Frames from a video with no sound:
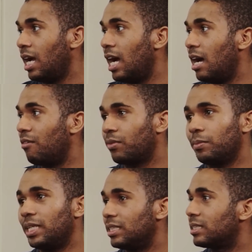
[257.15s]
um, from
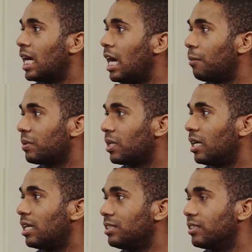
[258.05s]
like these top
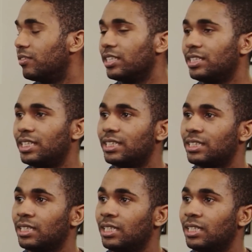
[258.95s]
uh, universities.